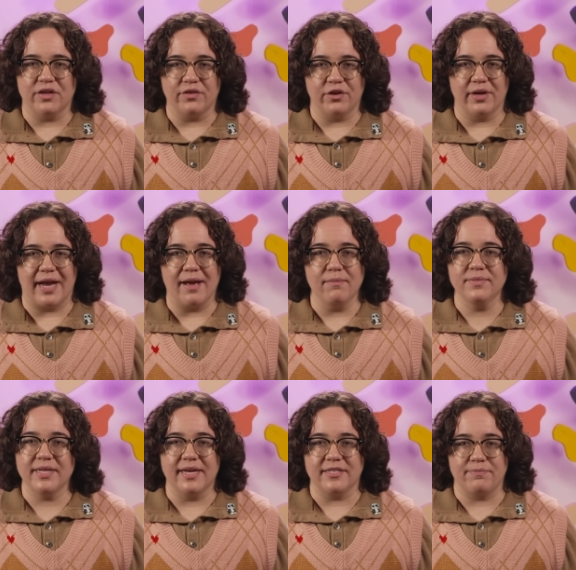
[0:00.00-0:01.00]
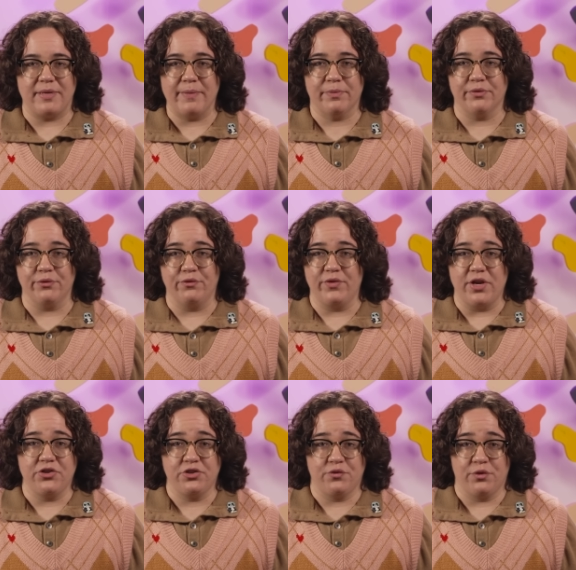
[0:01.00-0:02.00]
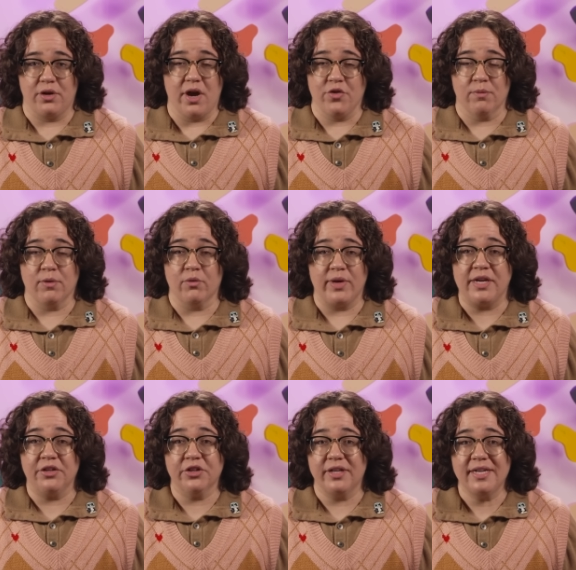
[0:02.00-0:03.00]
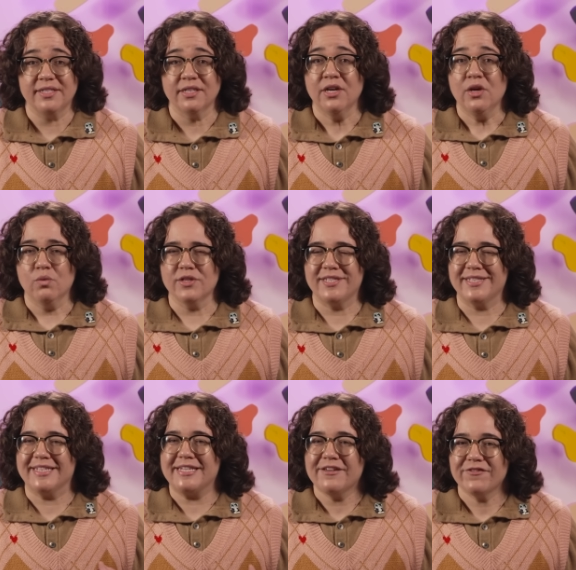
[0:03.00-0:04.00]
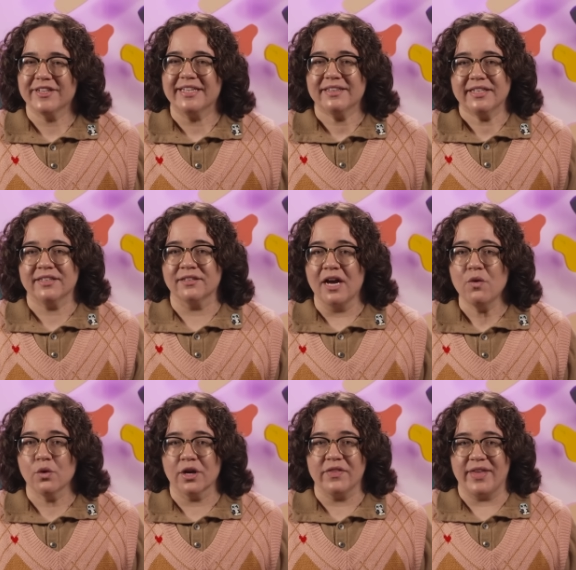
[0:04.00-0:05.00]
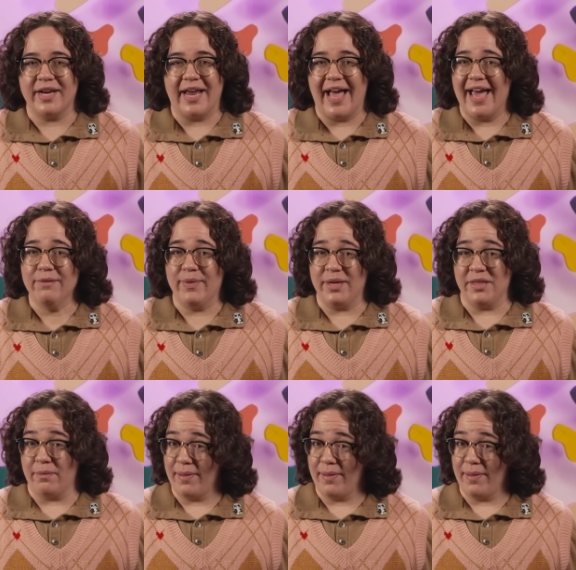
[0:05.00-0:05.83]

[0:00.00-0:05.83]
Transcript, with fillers: of crabs as people fished for other marine goodies was significantly lower than it had been in the